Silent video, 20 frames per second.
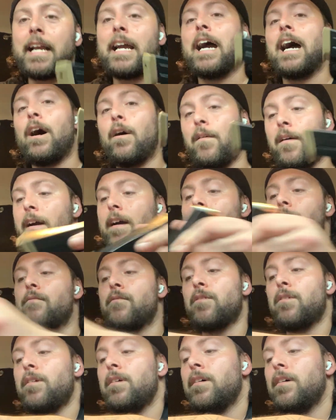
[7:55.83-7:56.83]

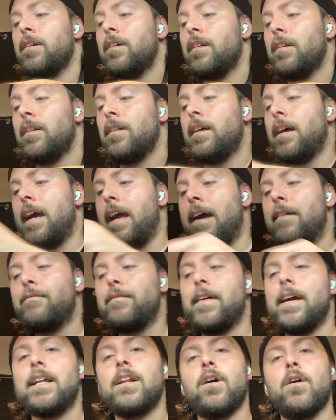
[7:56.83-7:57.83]
However,
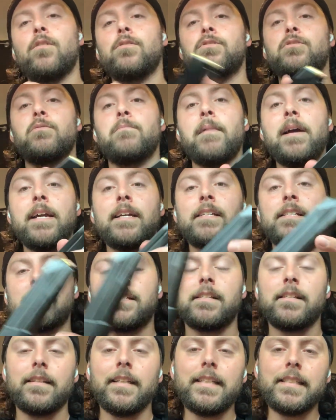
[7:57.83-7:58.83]
FN also
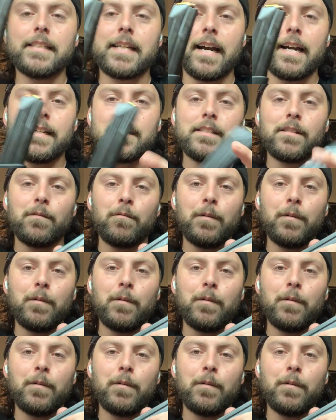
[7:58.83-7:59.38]
makes these guys,